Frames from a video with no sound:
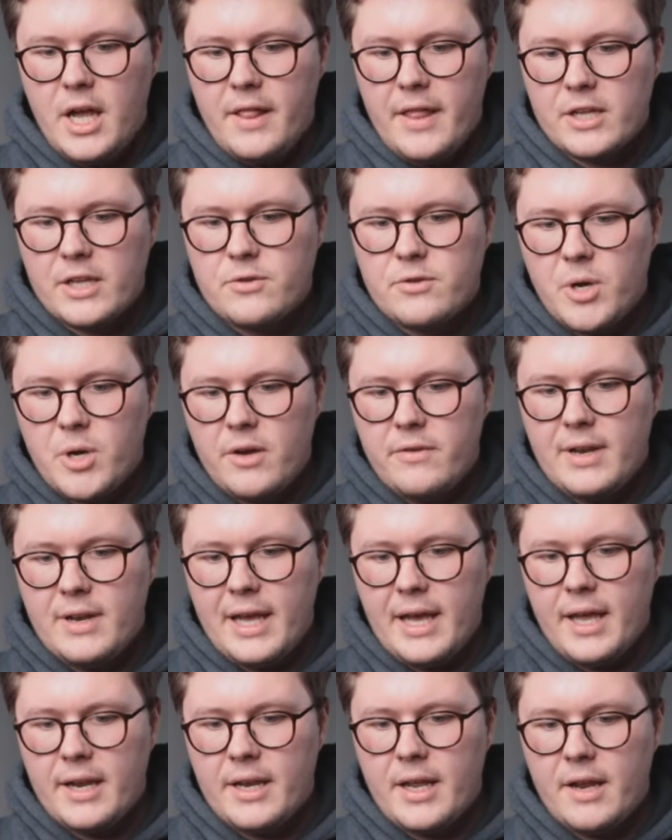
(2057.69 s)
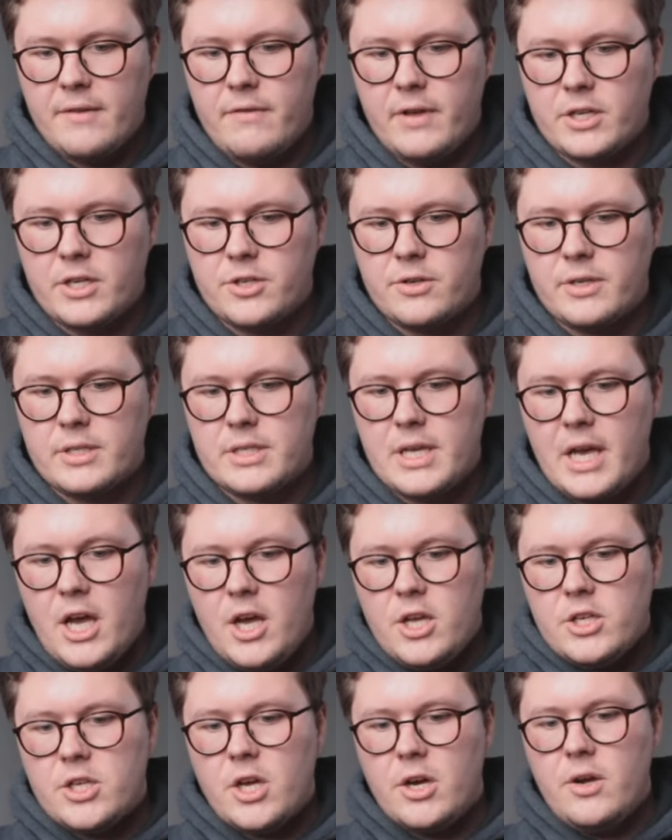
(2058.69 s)
That's from Overland Adventurers.
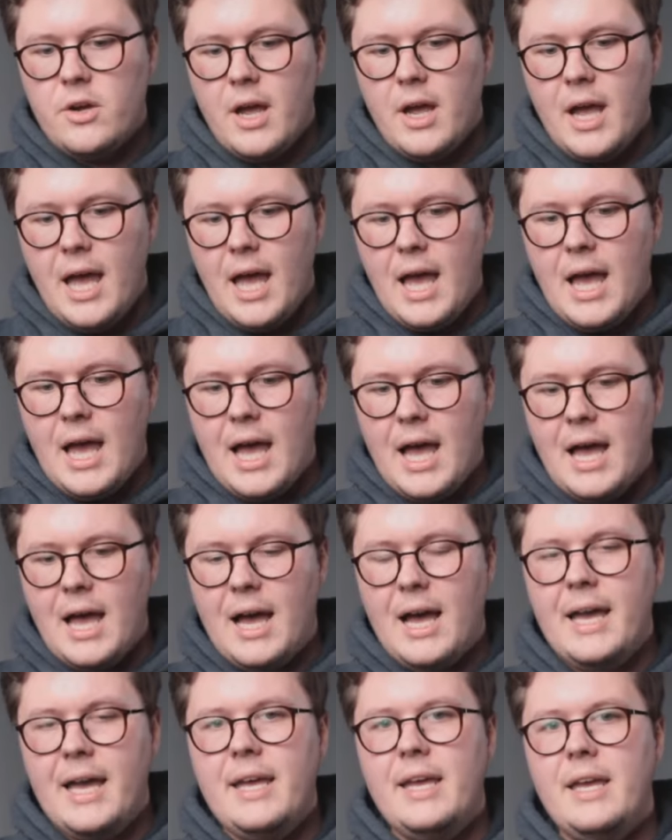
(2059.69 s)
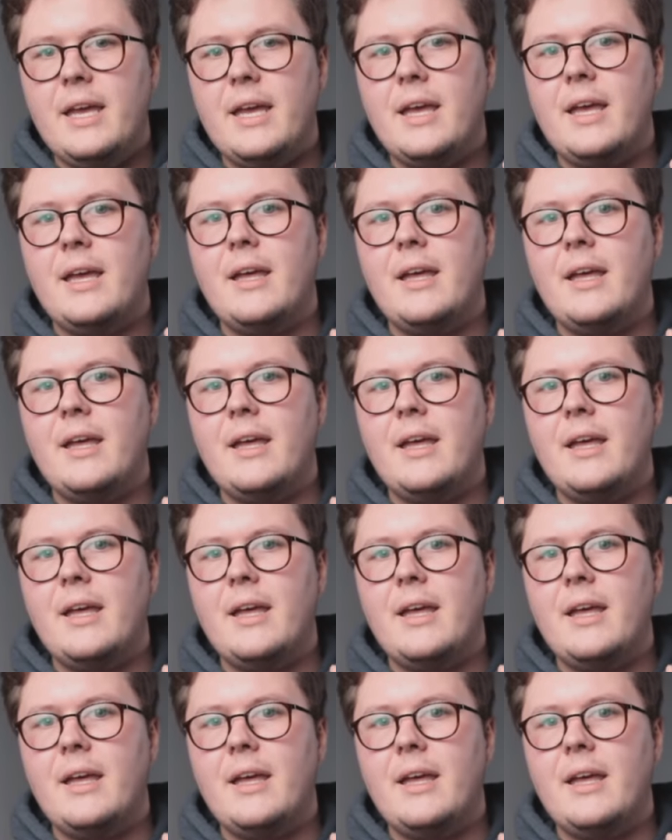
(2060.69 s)
So I